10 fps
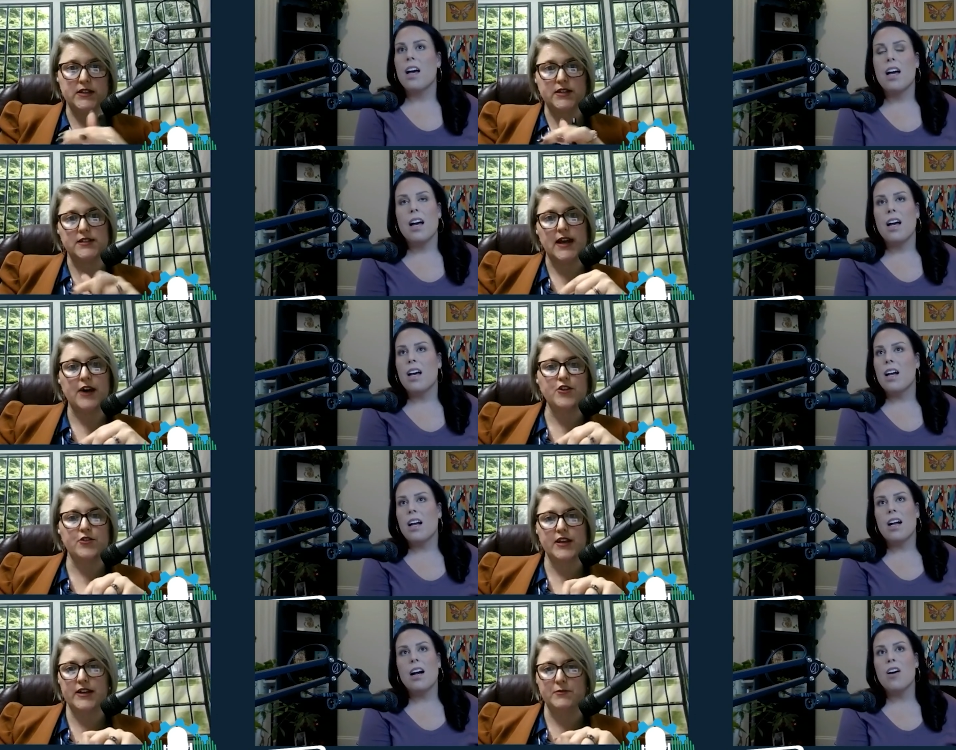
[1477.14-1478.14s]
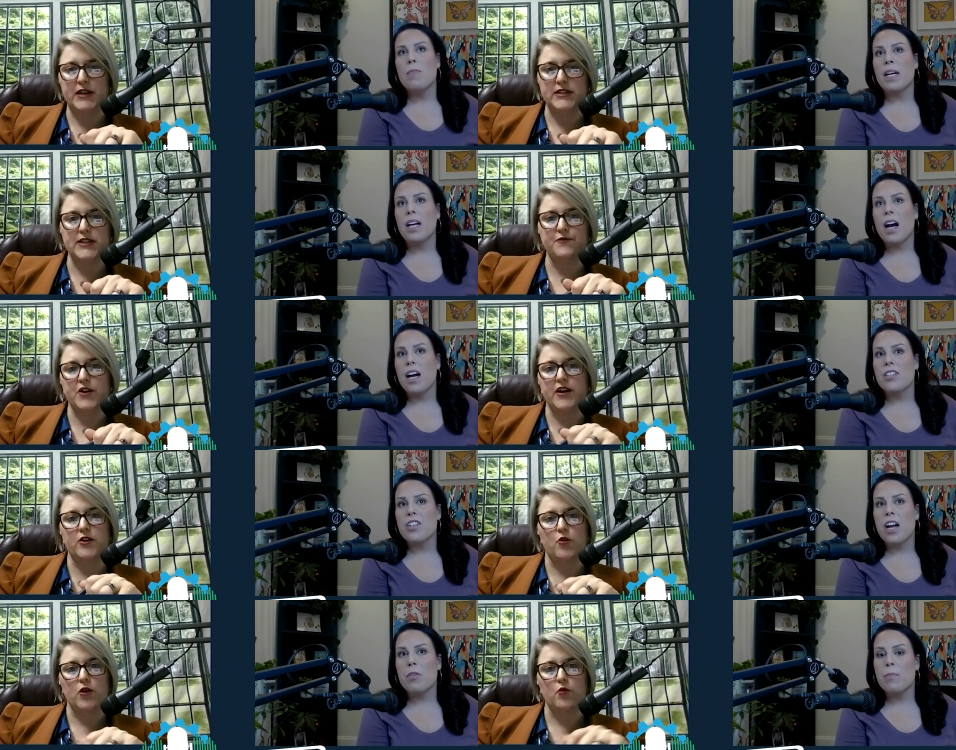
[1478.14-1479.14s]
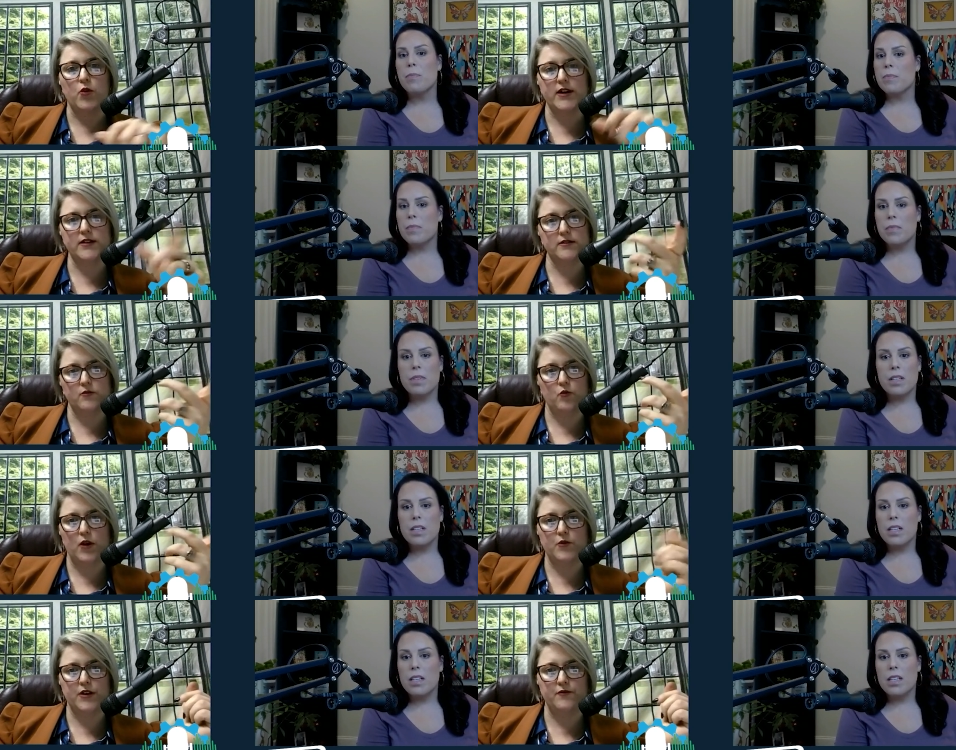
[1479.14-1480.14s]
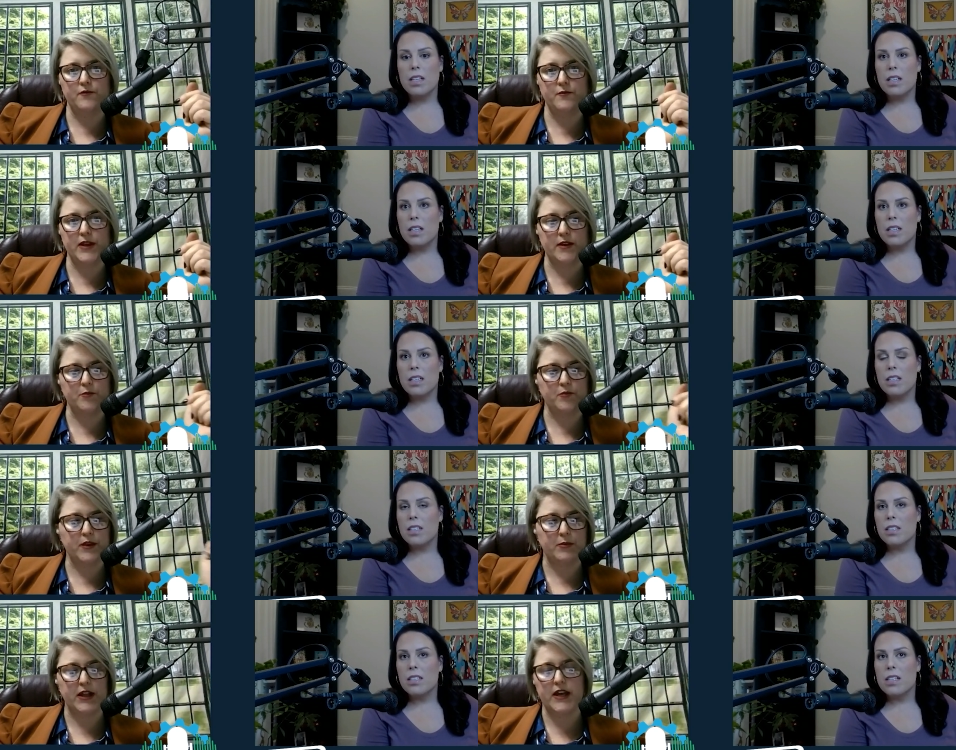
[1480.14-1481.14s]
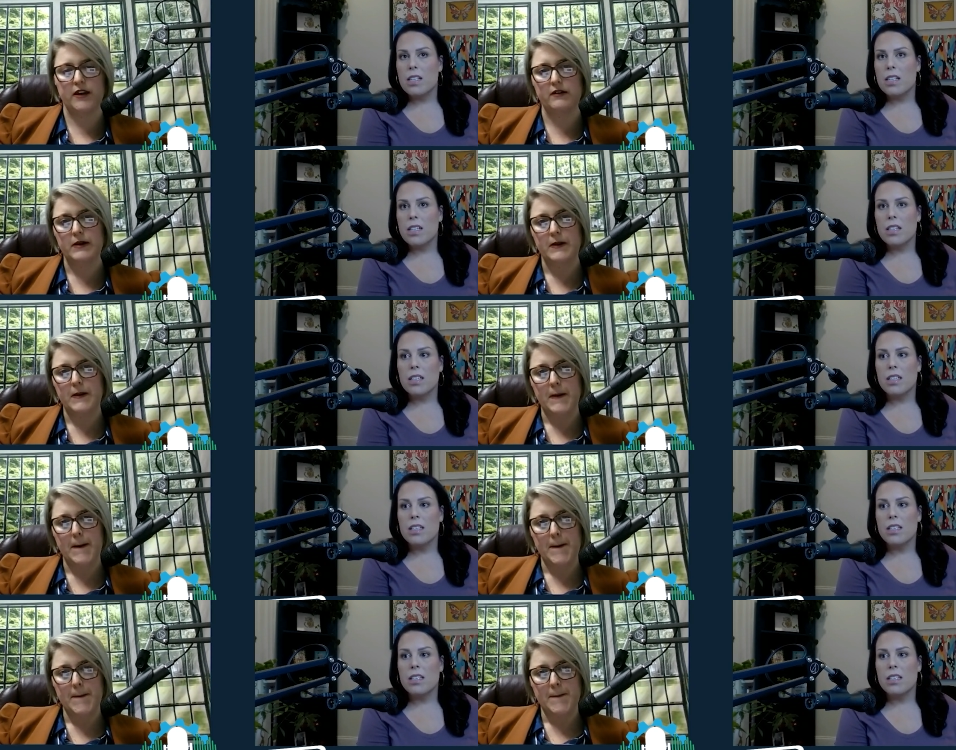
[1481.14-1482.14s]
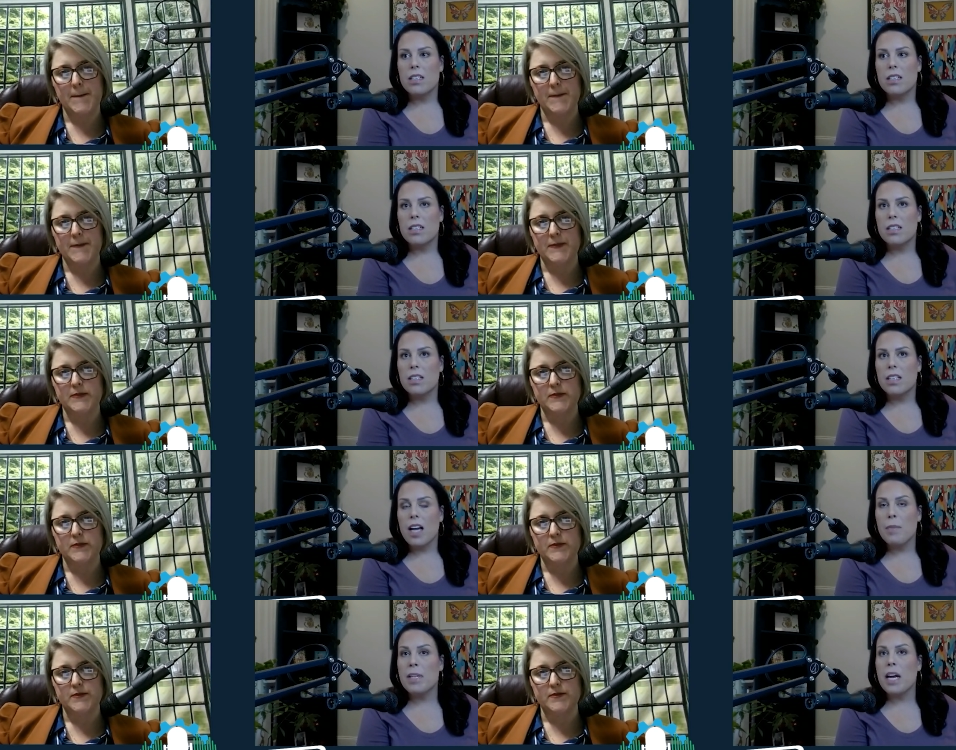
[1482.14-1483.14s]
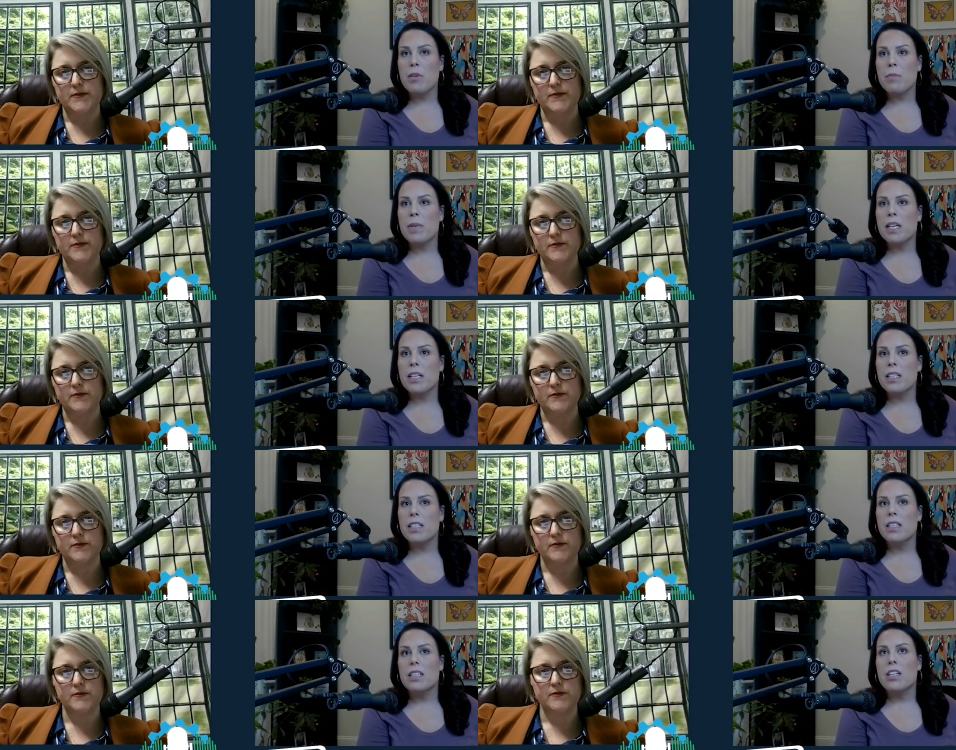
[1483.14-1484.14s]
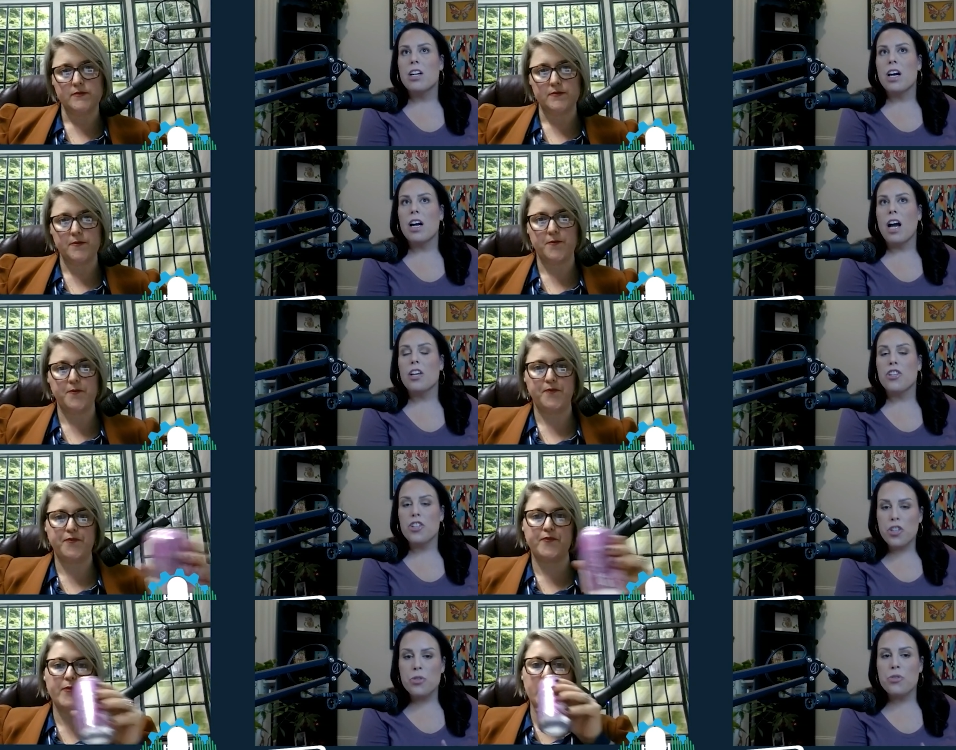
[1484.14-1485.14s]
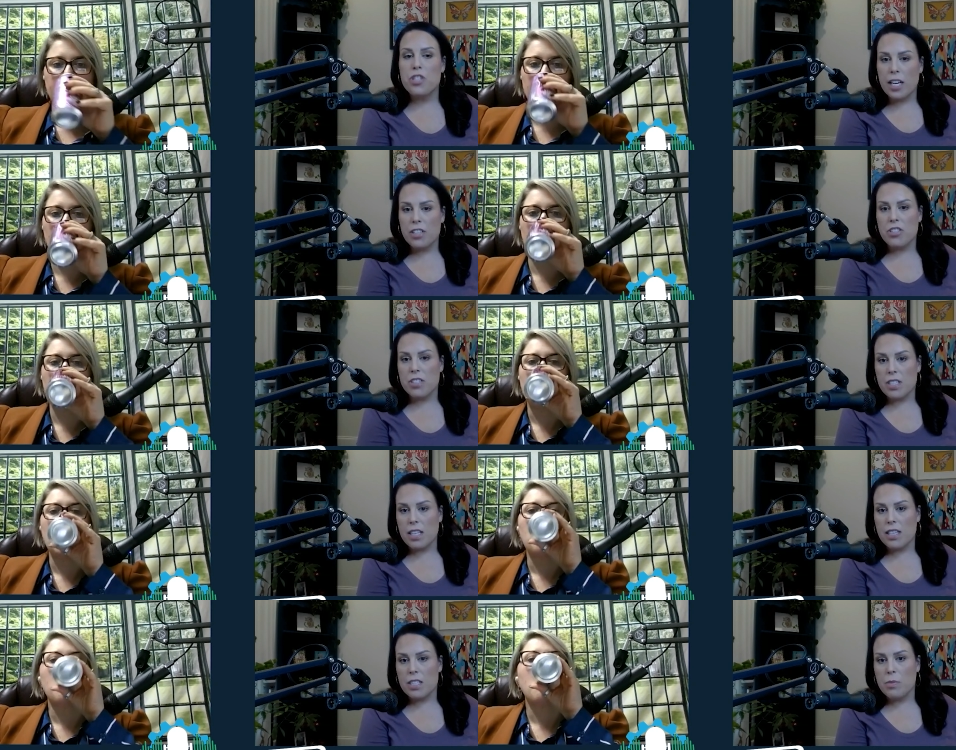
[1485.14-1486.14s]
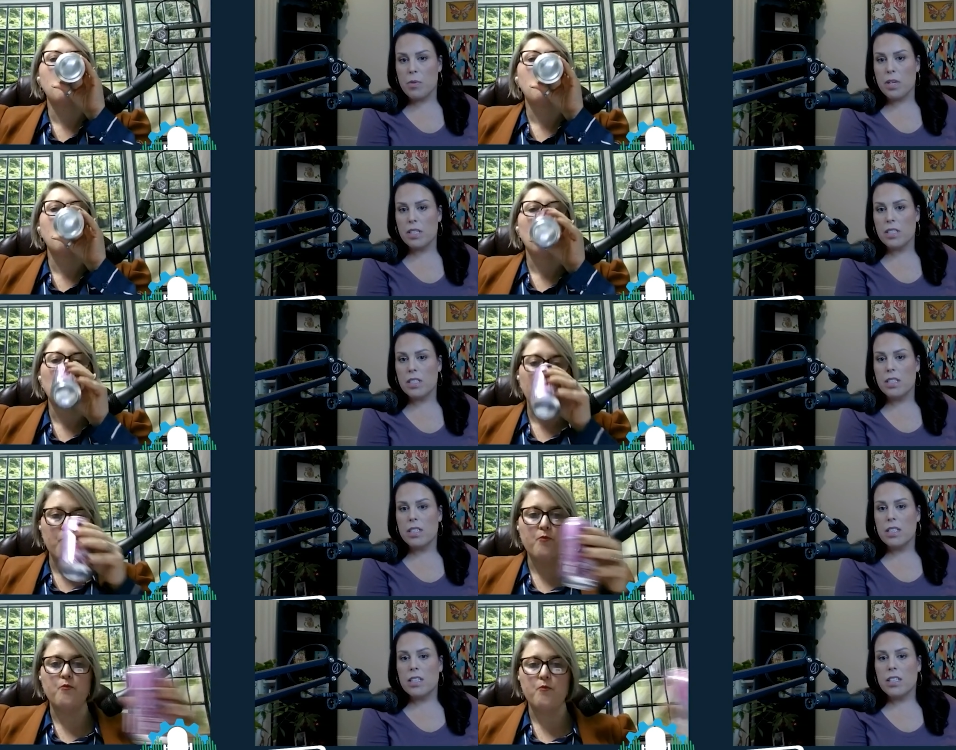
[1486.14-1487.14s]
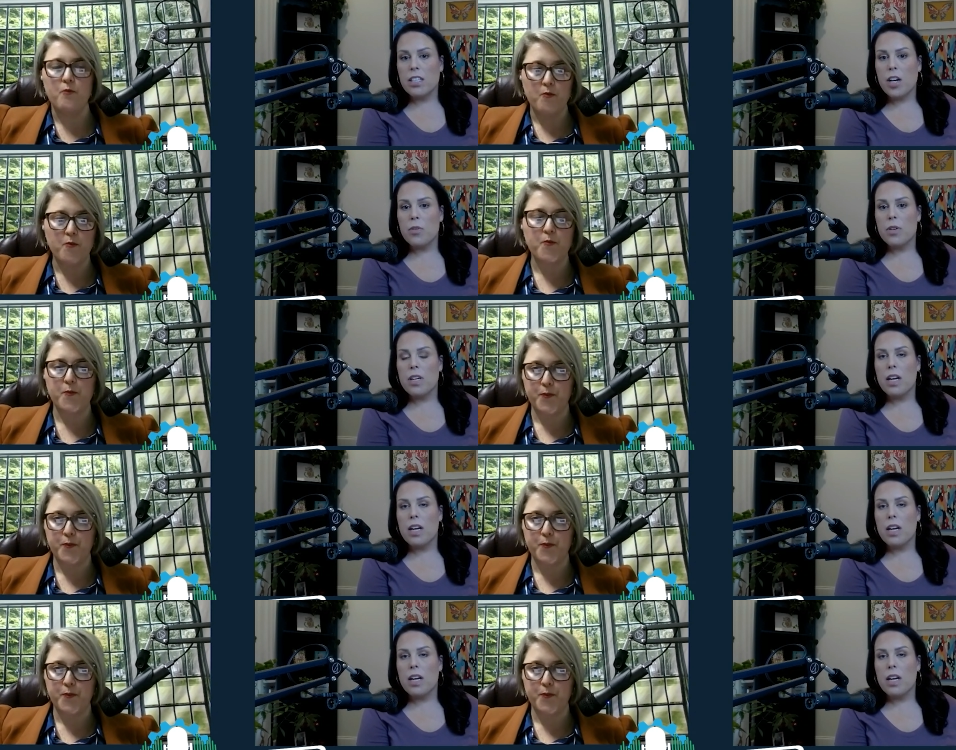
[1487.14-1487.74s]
Speaker 1: business, how do you think? Oh my gosh, I would. what what would have been the the plan?
Speaker 2: I mean, I would have been a huge agency at this point. Mm-hmm. You know,